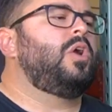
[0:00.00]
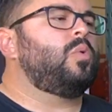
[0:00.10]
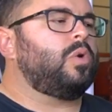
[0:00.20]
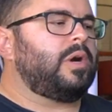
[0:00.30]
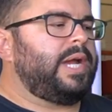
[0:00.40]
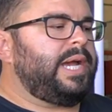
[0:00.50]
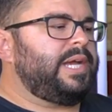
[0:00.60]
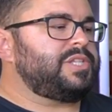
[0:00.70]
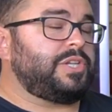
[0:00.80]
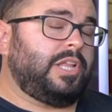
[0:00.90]

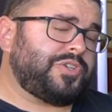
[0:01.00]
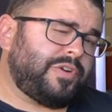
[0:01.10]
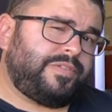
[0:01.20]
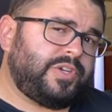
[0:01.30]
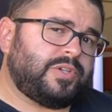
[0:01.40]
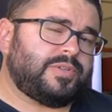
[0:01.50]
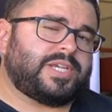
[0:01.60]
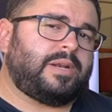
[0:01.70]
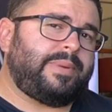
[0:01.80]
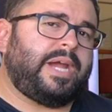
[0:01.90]
whereas an electric vehicle that's
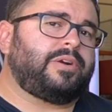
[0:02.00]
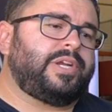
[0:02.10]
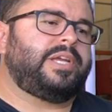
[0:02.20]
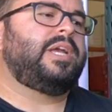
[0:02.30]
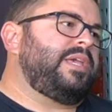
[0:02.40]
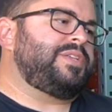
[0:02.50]
got a battery